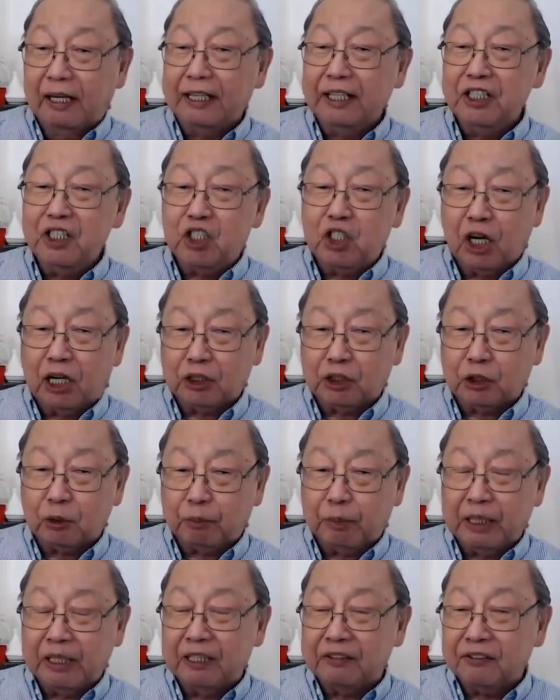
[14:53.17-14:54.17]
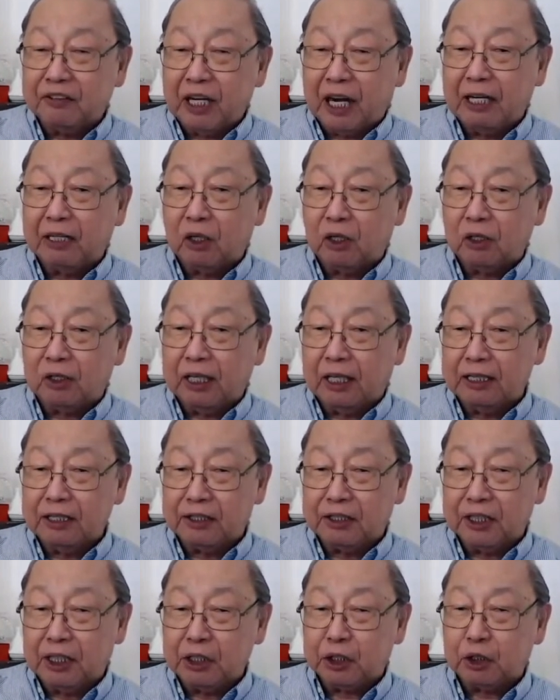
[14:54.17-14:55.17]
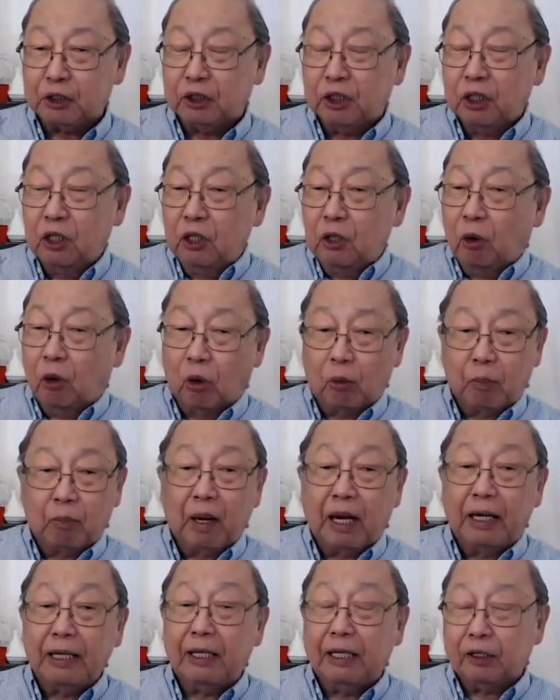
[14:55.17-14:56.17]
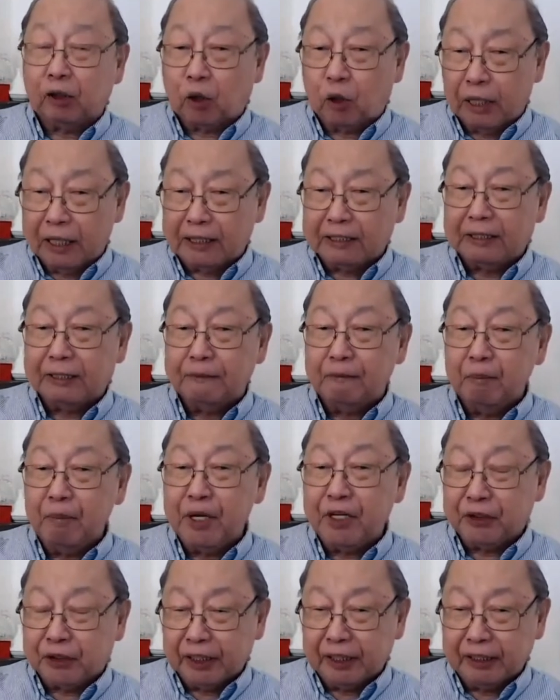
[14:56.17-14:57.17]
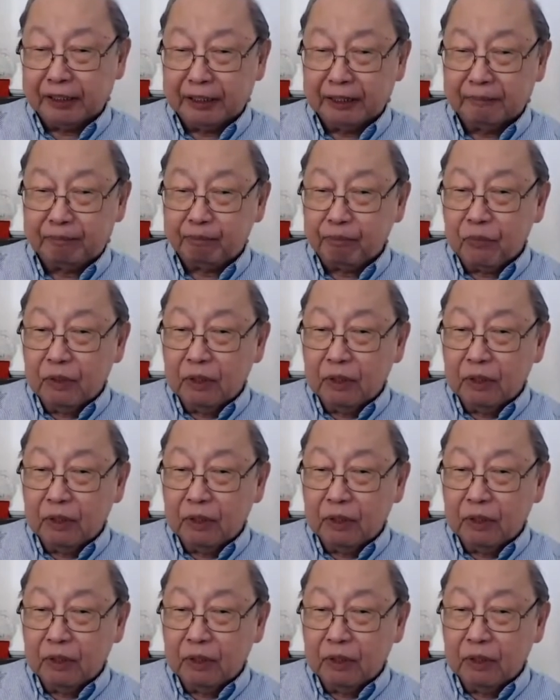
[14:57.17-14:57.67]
in charge of an entire organization or by a collective meeting.